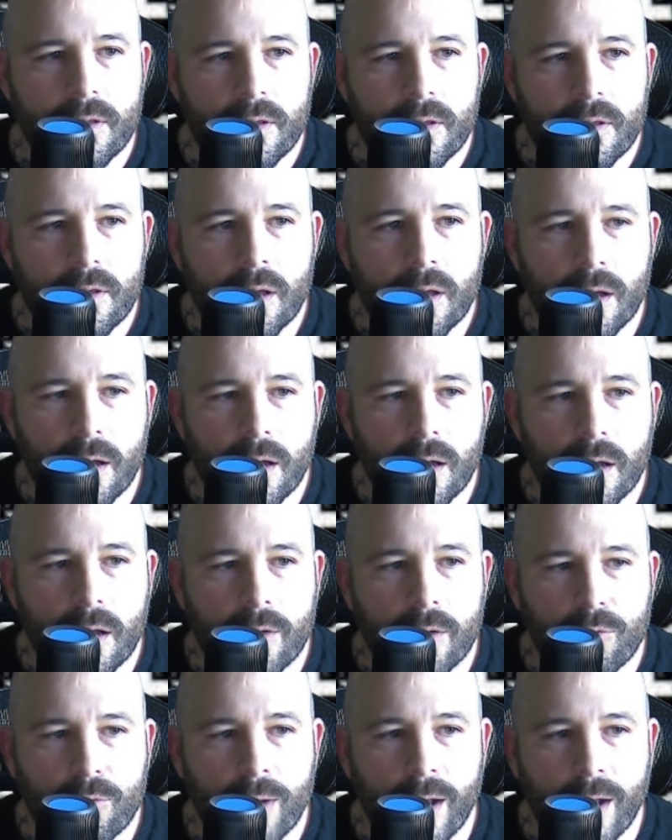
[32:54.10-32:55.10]

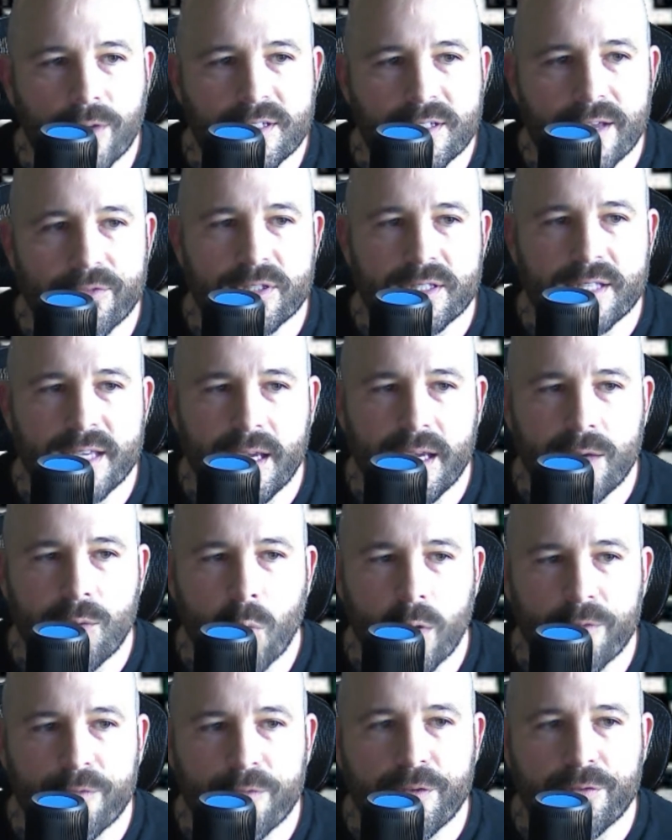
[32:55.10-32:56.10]
Round 17,
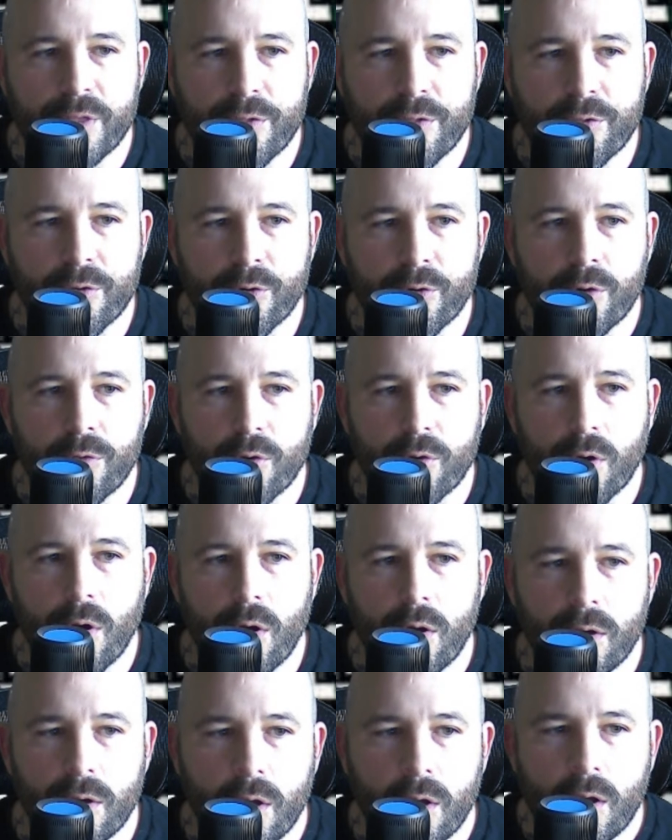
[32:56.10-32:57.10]
153rd
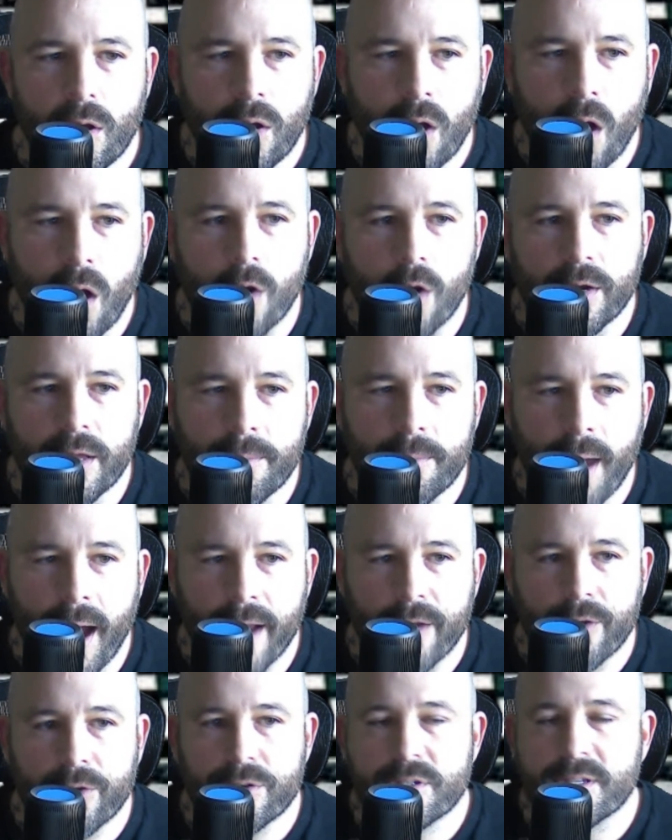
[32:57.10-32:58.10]
overall, Arnie
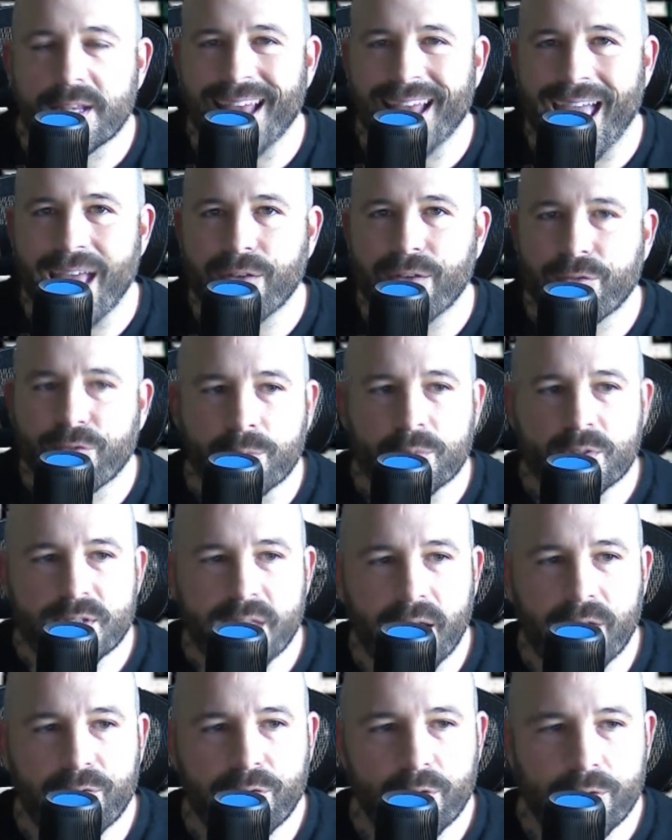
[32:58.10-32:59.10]
Miners, an end from
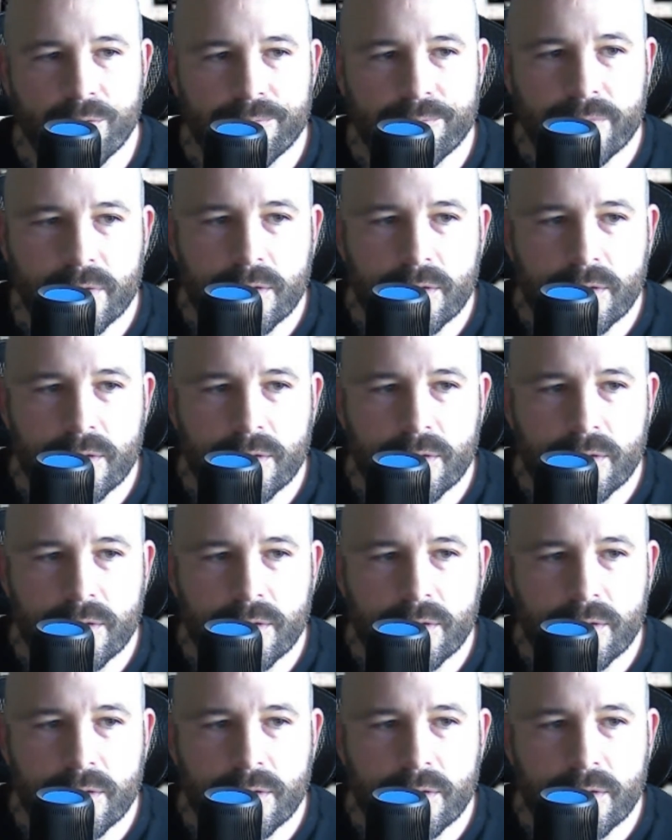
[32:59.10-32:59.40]
Stanford.